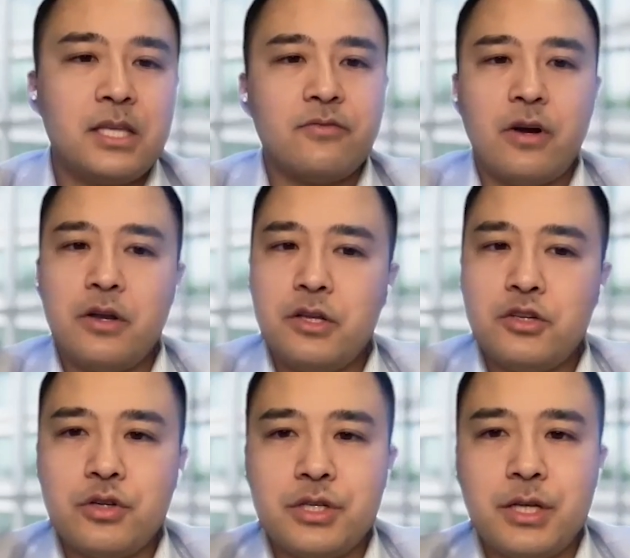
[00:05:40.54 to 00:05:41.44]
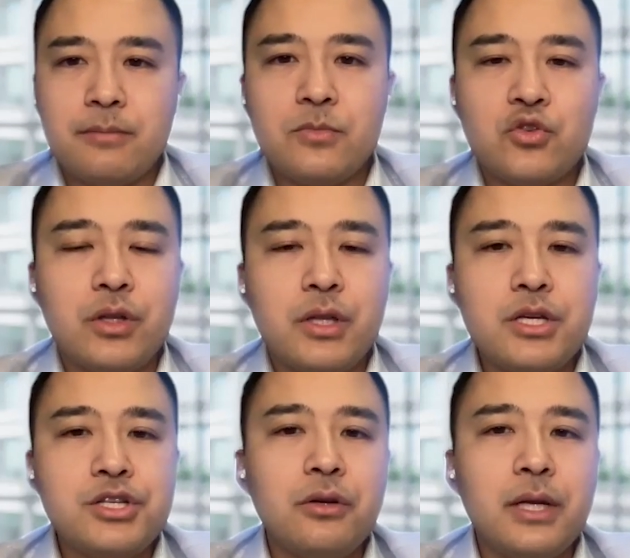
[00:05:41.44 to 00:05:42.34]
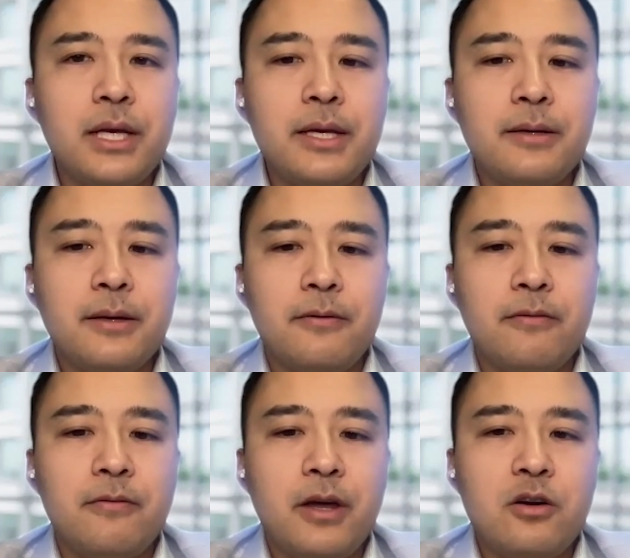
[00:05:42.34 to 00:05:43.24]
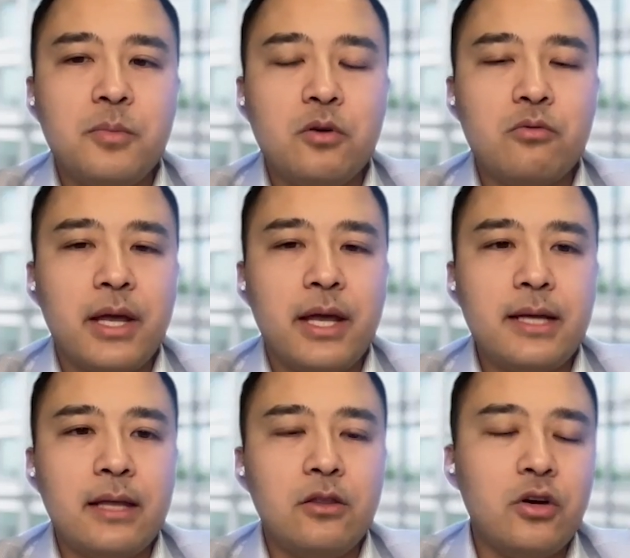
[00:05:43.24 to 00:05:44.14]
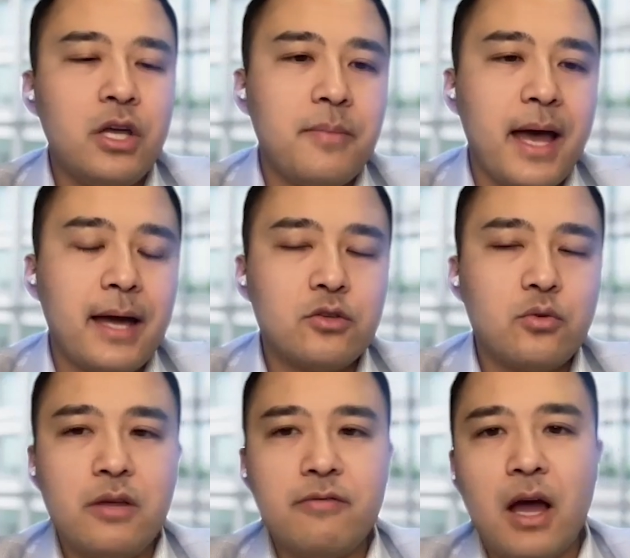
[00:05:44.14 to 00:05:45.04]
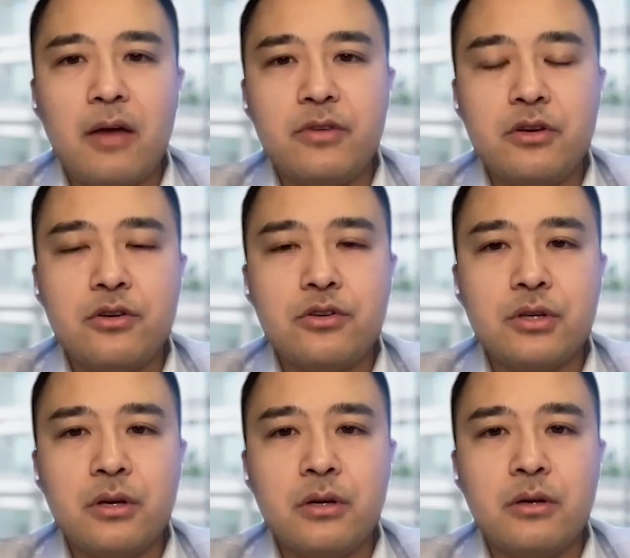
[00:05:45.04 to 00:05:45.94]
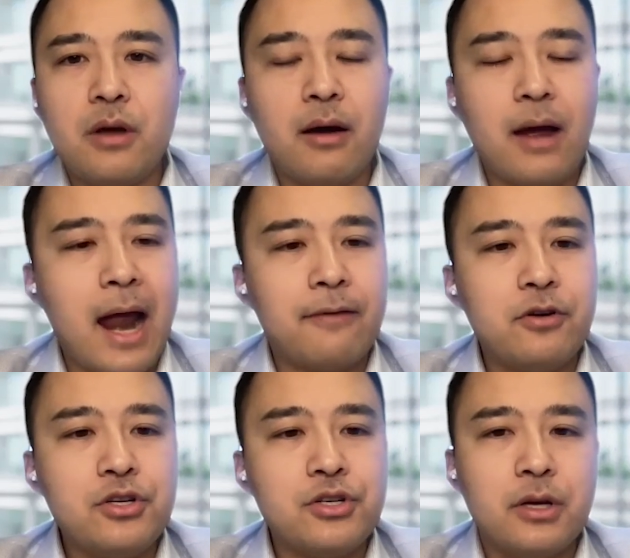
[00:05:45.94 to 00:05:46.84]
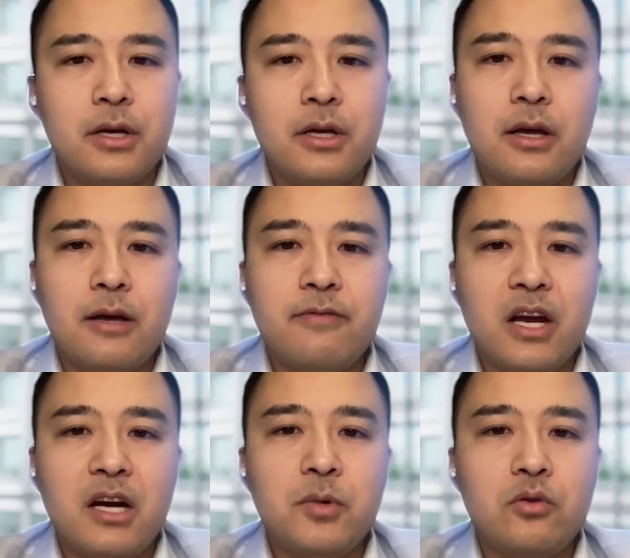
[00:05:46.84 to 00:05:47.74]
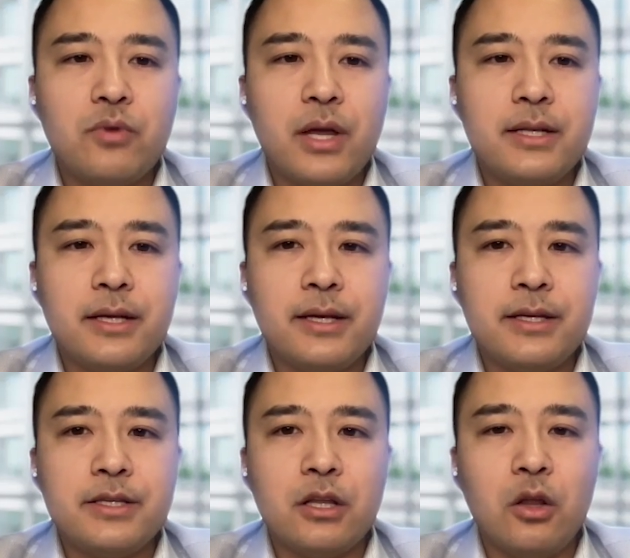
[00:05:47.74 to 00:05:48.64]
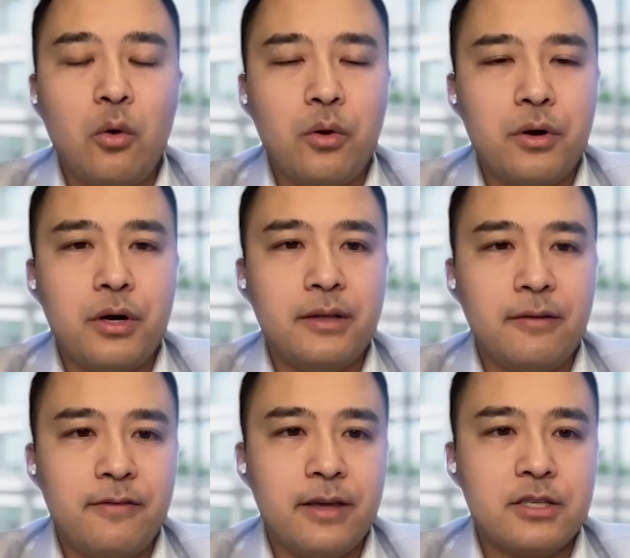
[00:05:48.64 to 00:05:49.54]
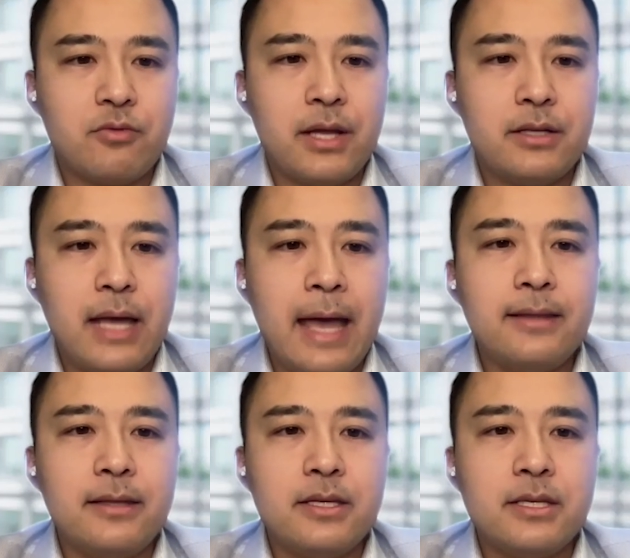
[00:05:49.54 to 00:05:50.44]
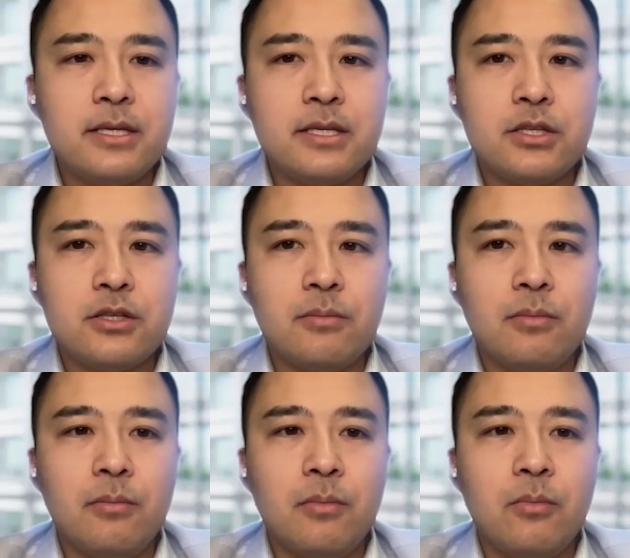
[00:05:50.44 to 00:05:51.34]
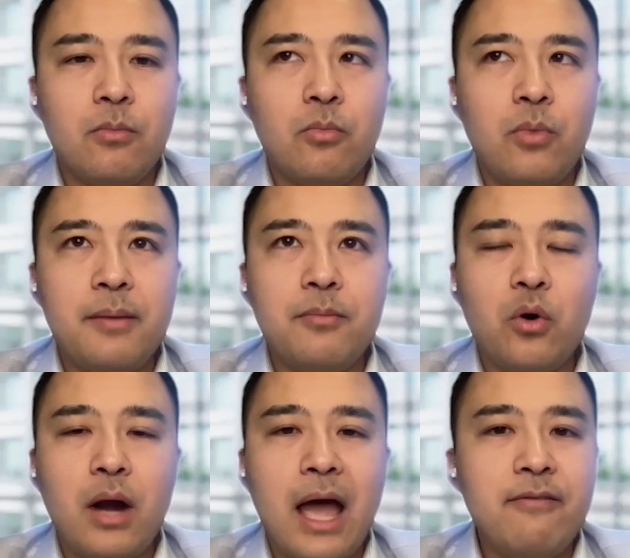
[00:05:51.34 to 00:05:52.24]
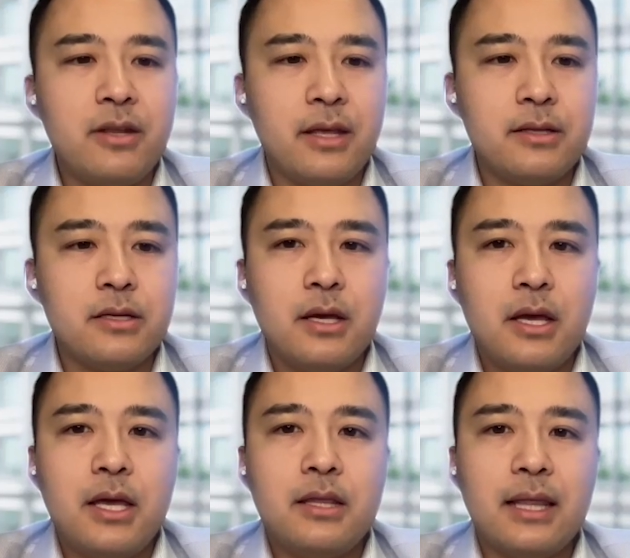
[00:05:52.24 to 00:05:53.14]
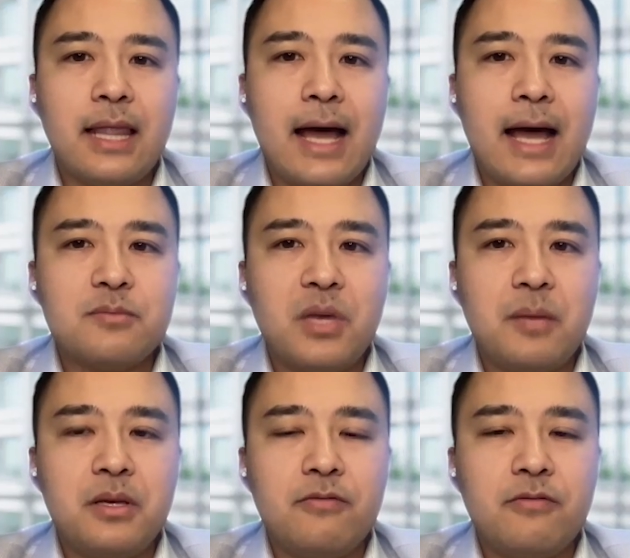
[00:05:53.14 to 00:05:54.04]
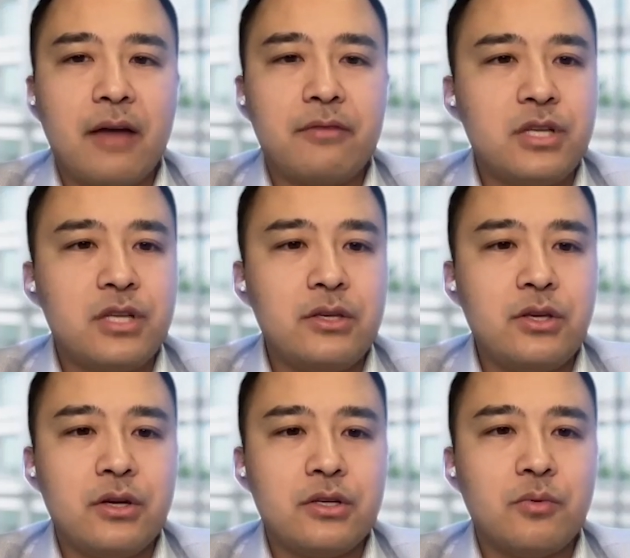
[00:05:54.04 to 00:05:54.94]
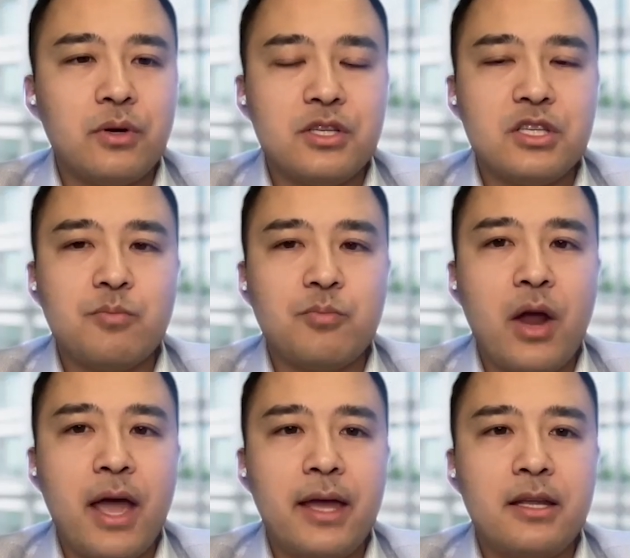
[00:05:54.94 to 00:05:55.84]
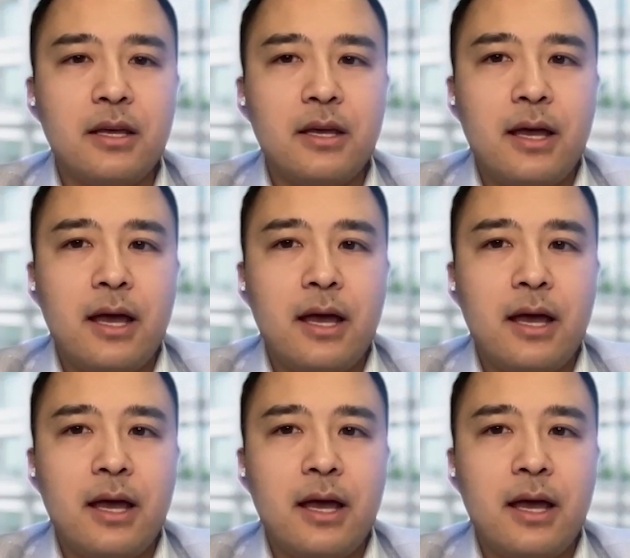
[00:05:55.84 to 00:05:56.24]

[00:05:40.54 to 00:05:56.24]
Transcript: that's very interesting. Traditionally, variable rate, and looking back 25 years on average, a variable rate is lower than fixed rate. And this is way more evident in the last maybe 5 to 10 years, where the spread,